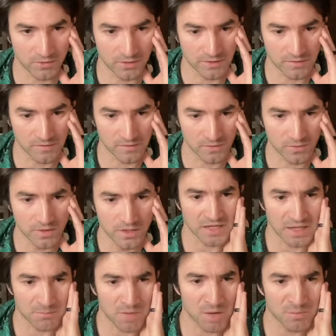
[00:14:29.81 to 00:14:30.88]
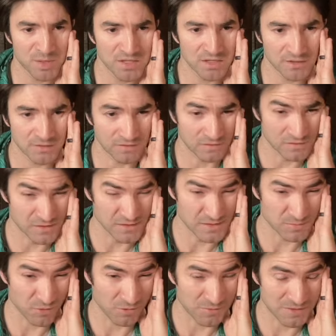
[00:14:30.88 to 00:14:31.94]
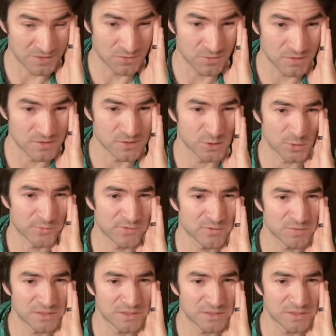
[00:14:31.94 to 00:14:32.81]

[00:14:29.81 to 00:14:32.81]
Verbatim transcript: Okay, so in my opinion, I think that this is probably too conservative.